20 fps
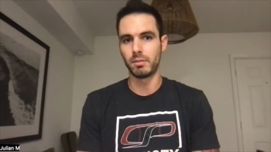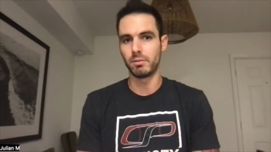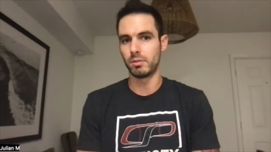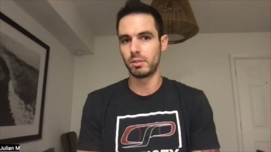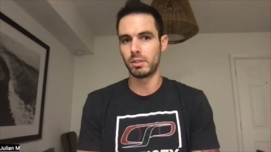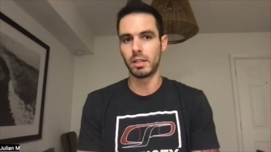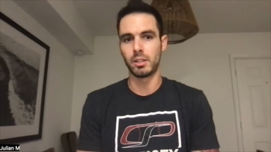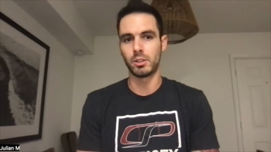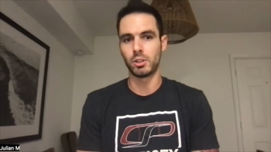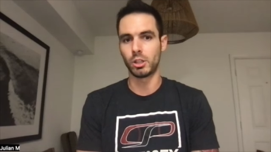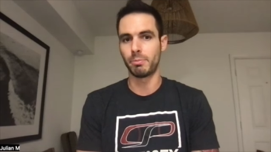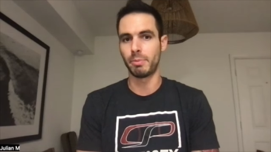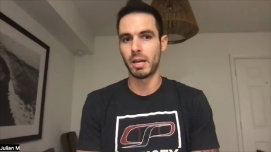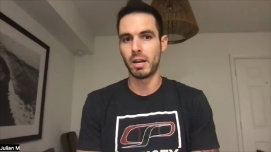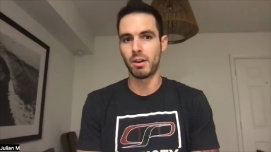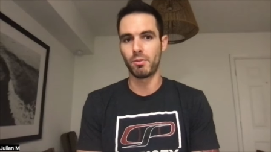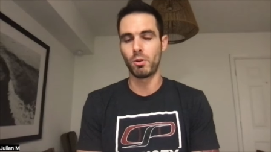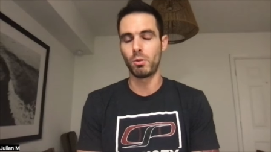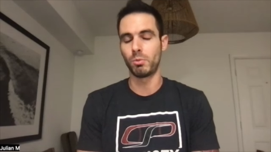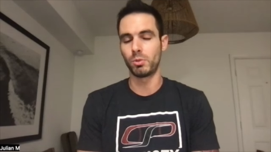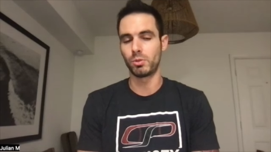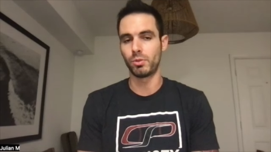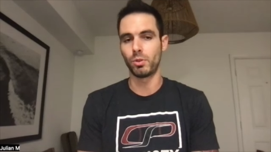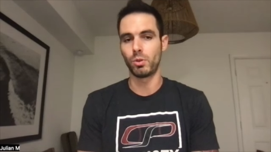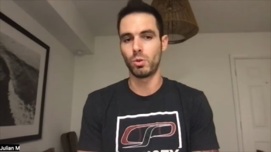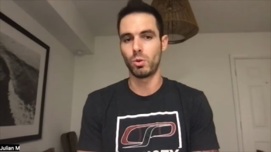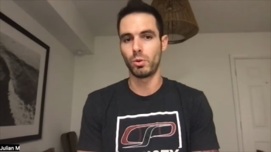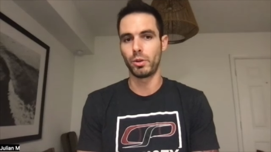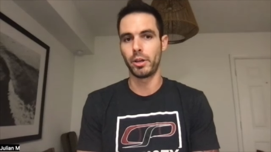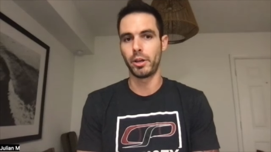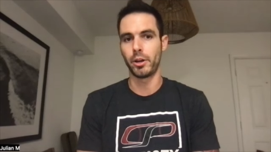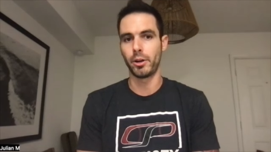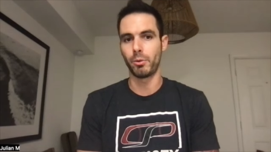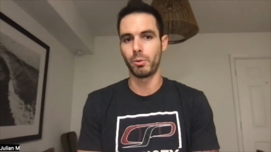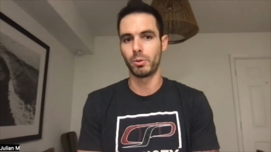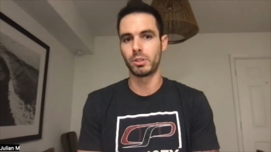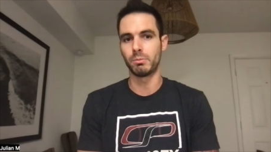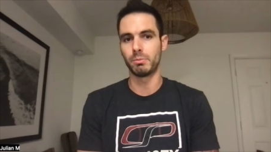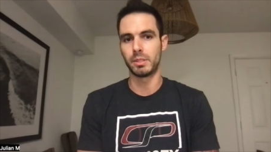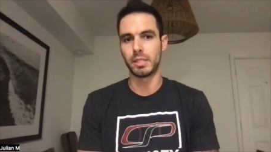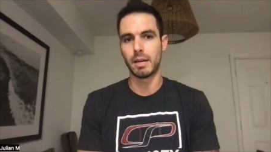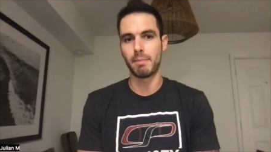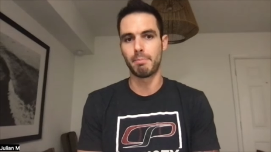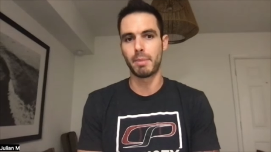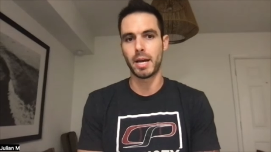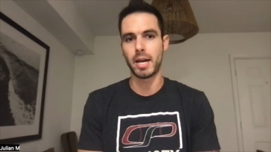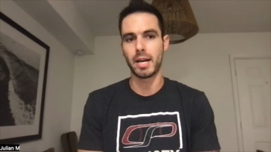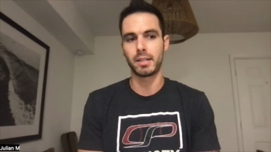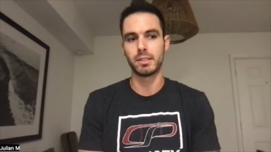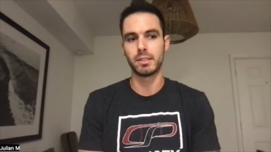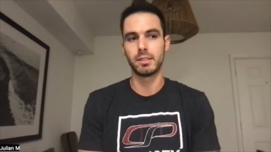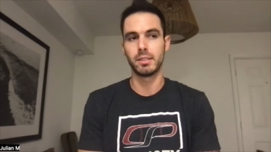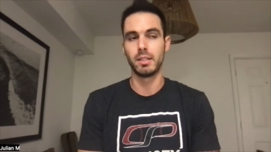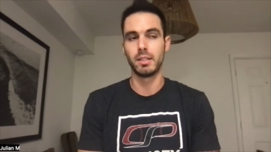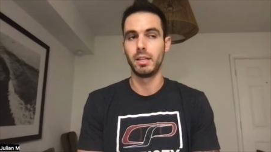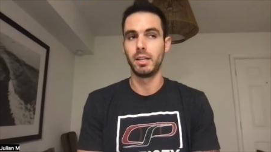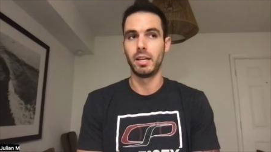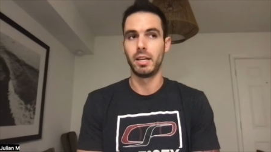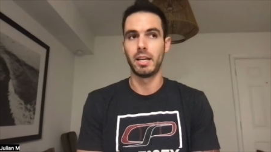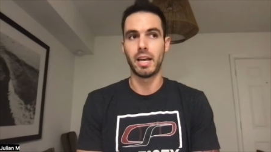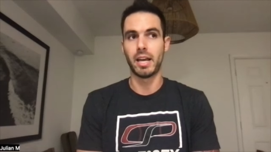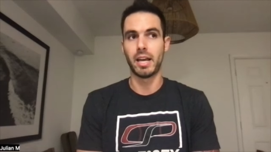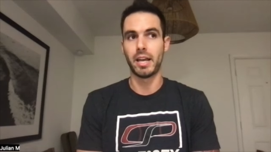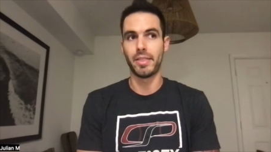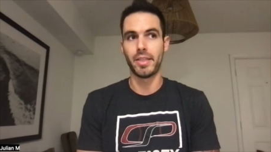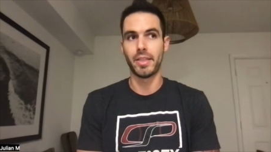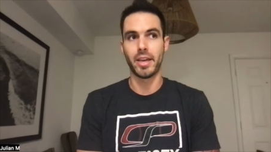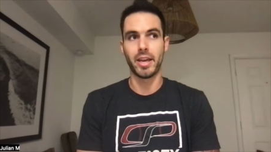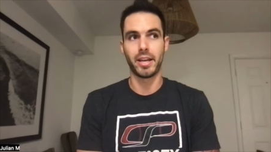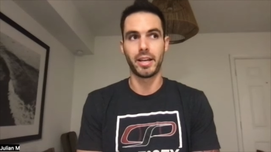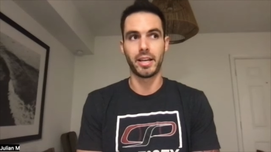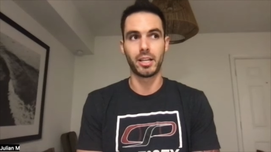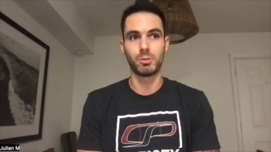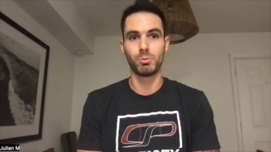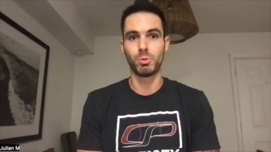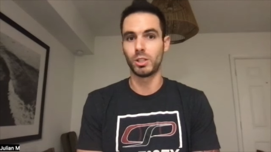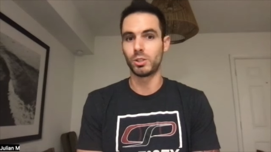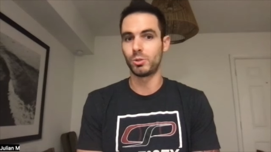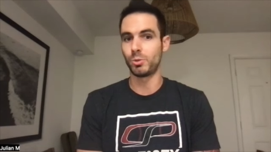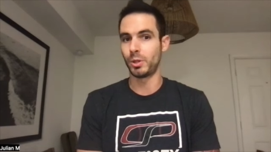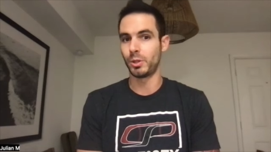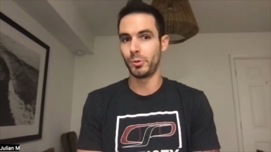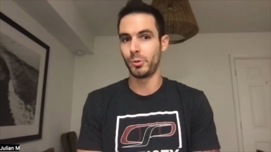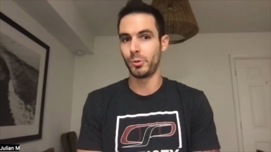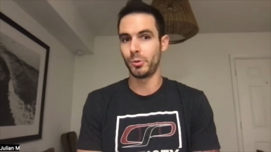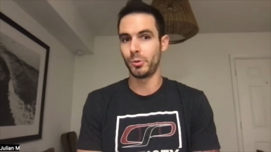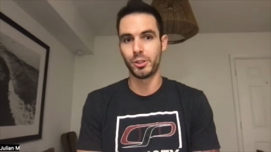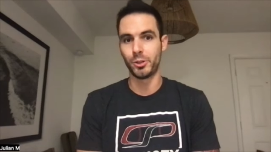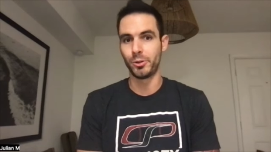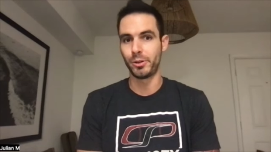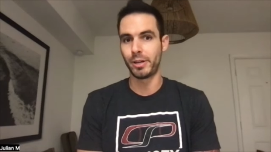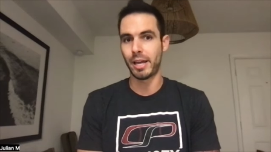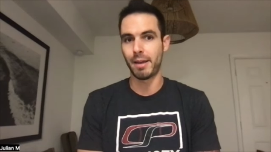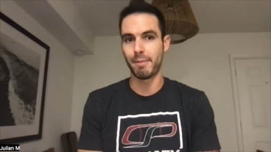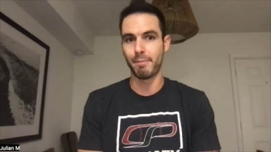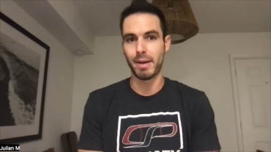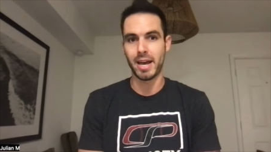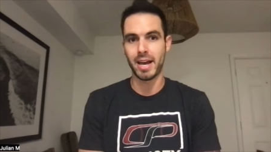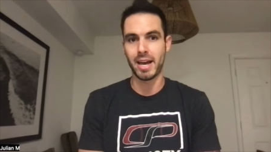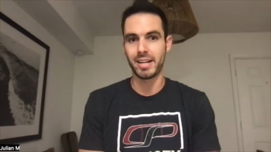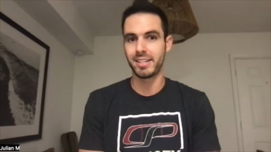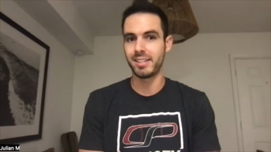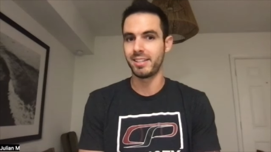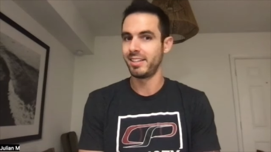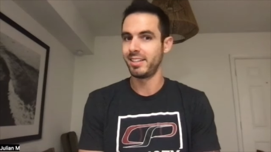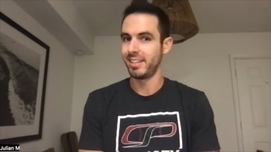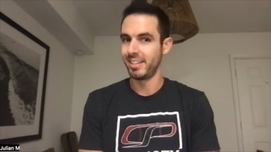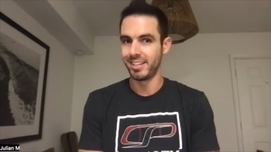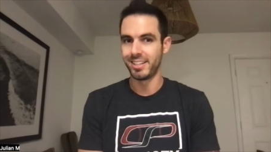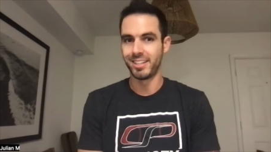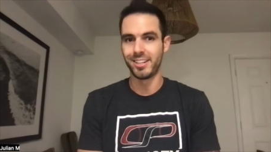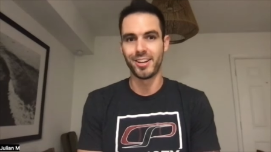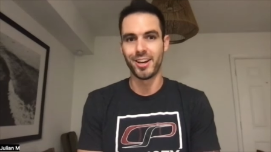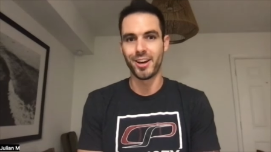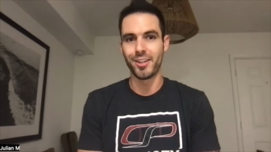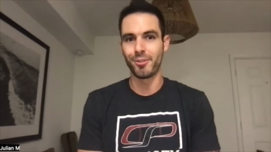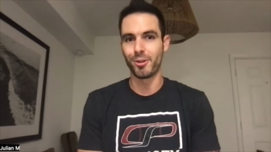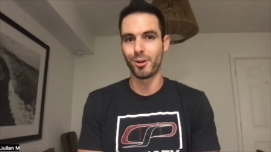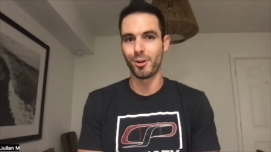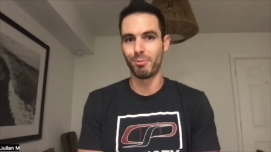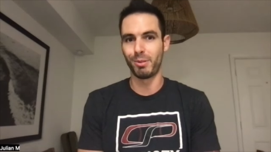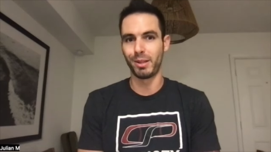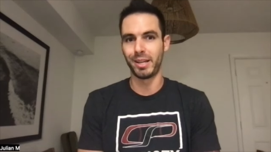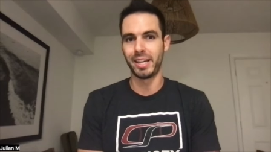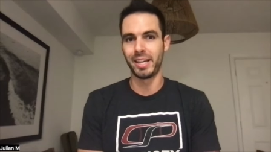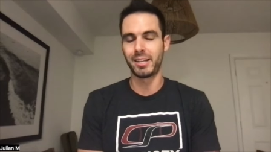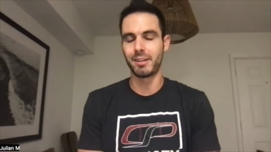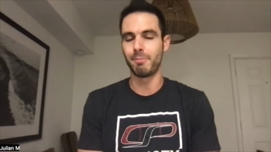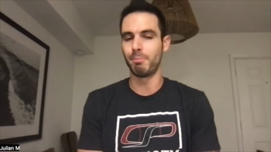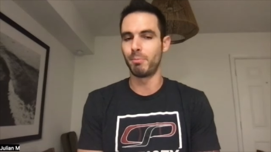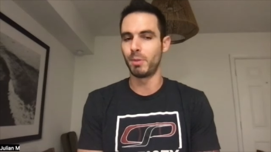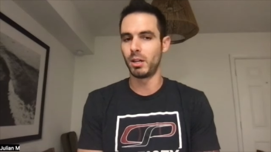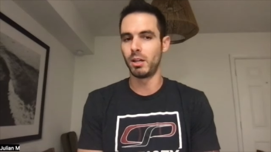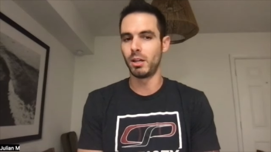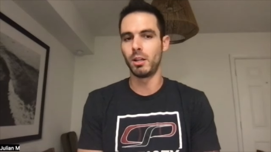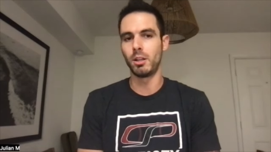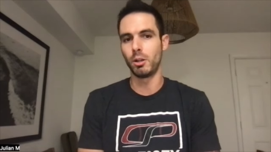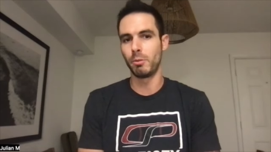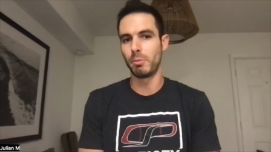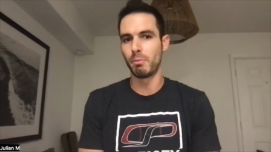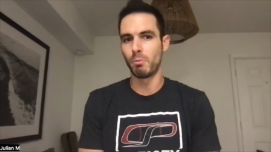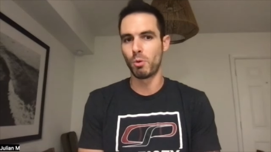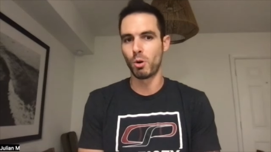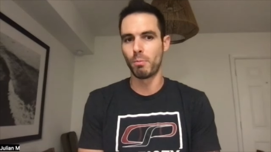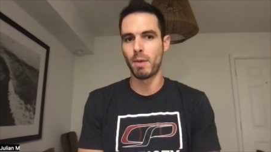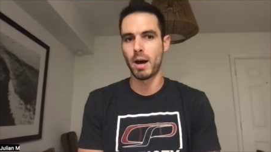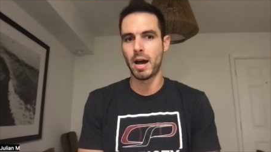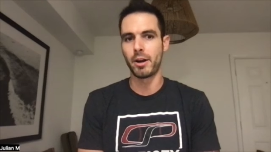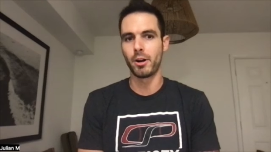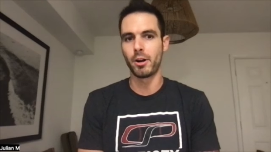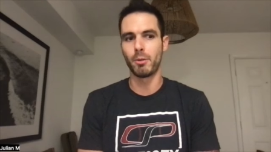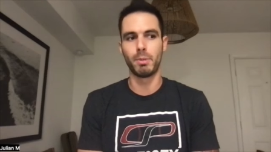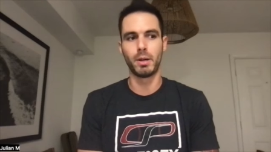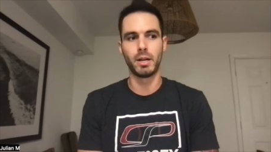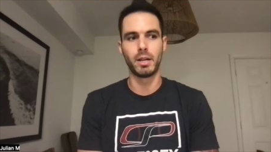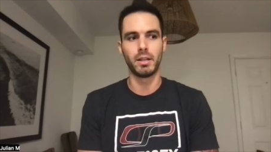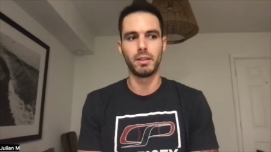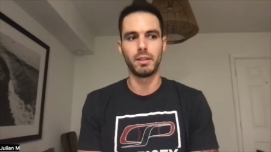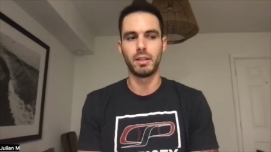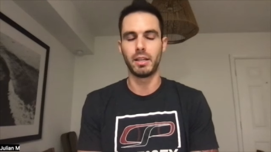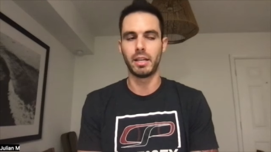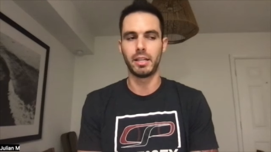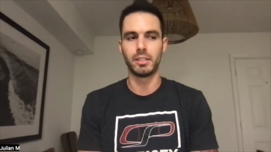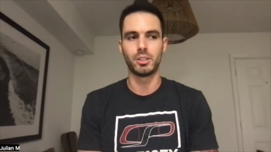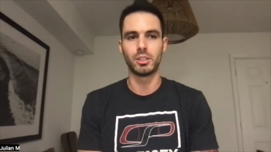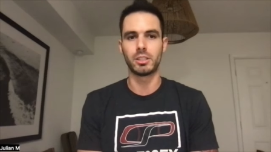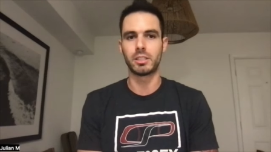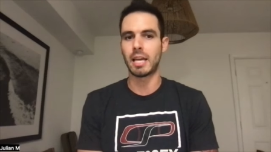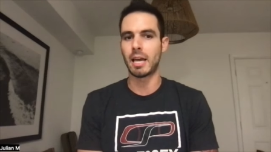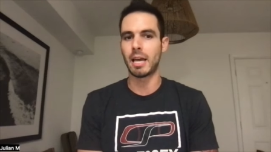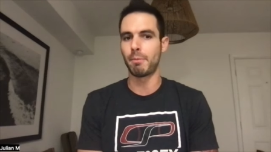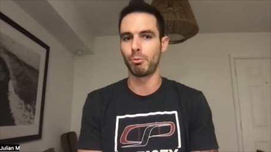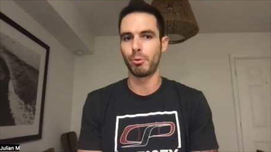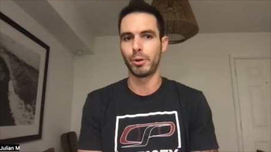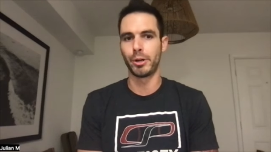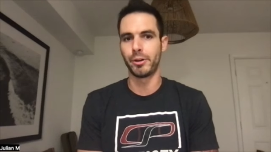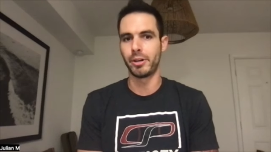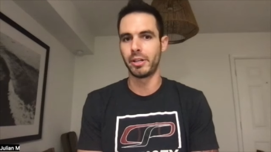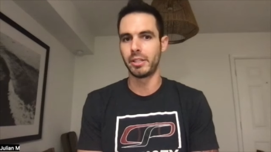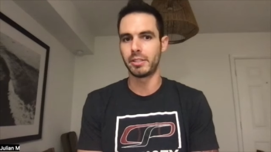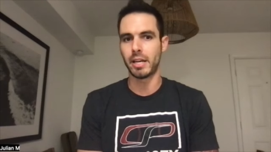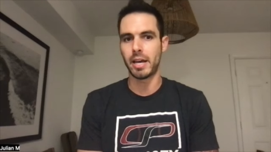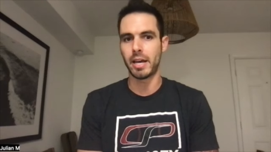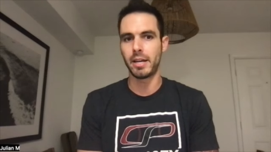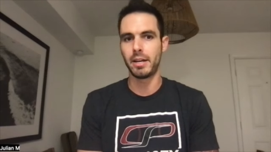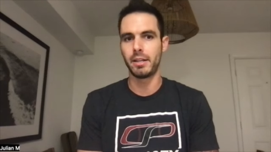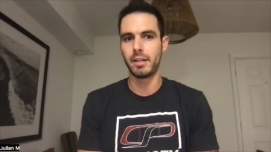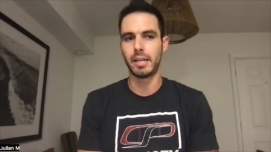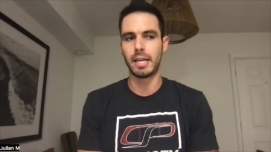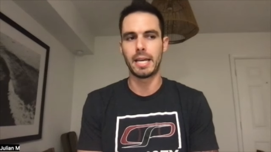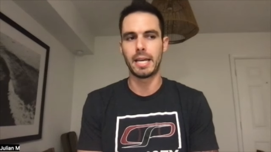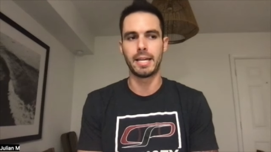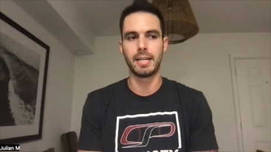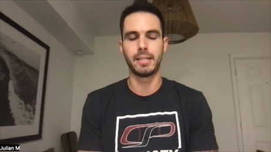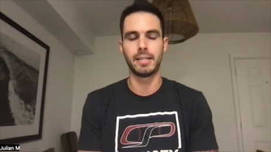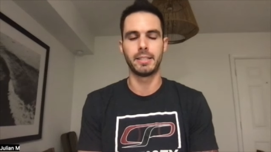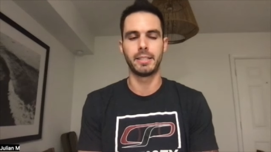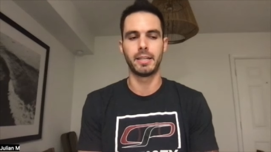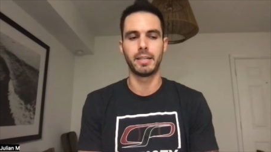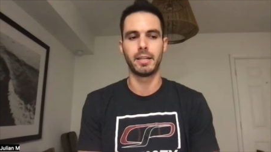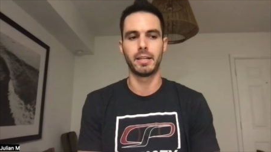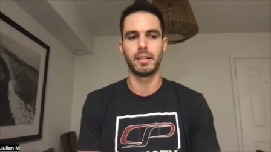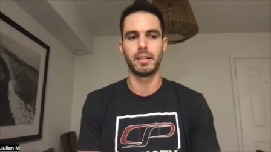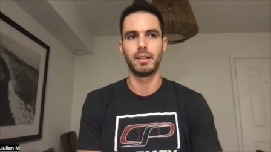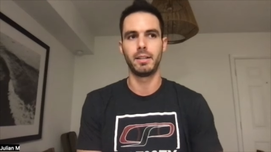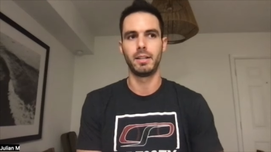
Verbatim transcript: kind of took me out almost for the whole year with some setbacks. And then guess what? 2022 came back, another oblique, a little bit more minor, but mm. it just kept rearing its head. And uh,